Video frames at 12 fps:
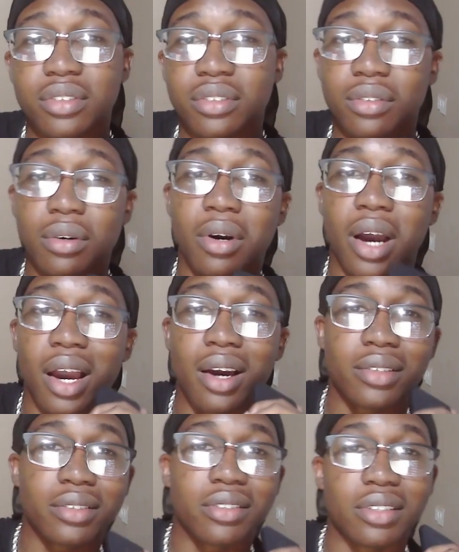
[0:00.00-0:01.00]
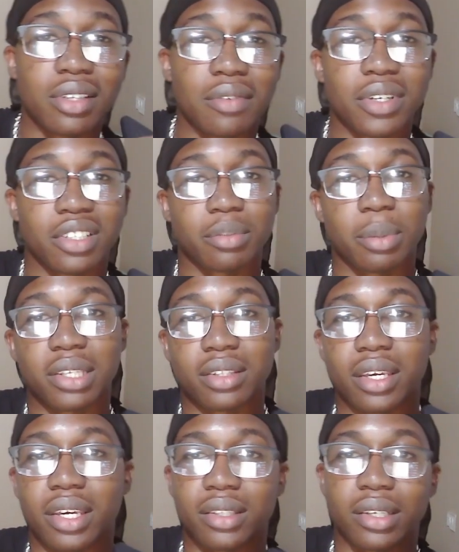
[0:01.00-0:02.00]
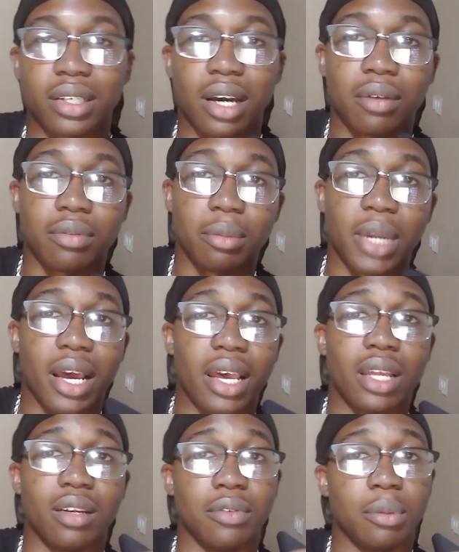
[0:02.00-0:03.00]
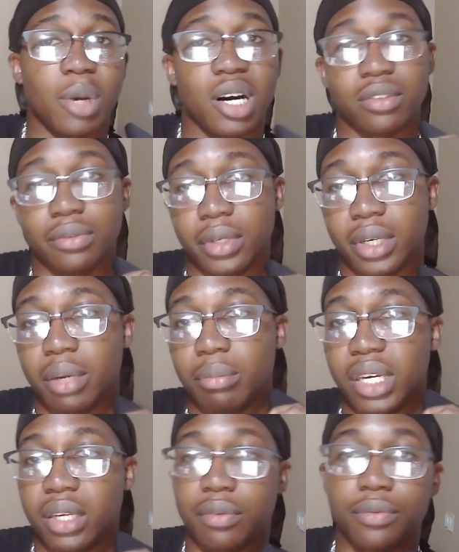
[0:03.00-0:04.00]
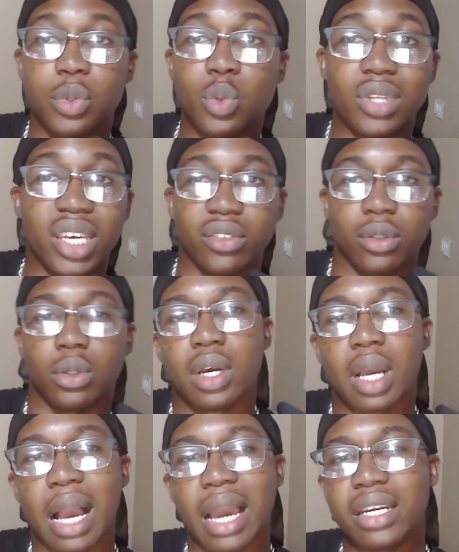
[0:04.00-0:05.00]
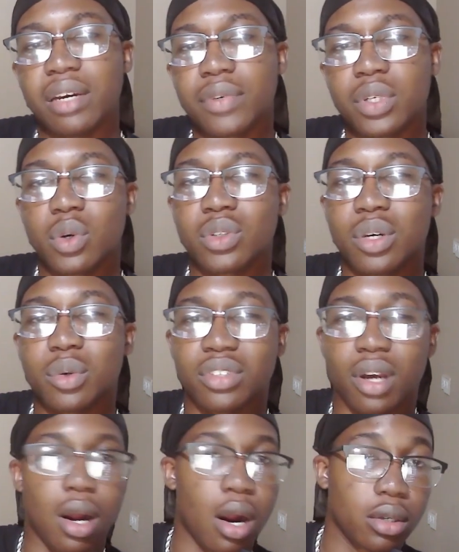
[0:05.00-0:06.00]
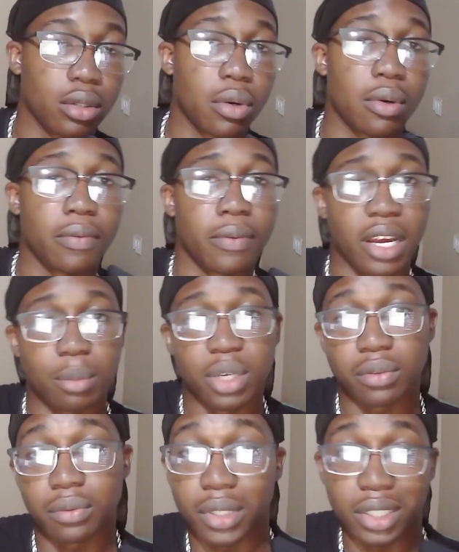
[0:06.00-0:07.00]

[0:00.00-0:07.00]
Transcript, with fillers: though, I honestly never expected the hate I got from that Helluva Boss video I made a few days ago. I never know there was a hardcore fanbase for this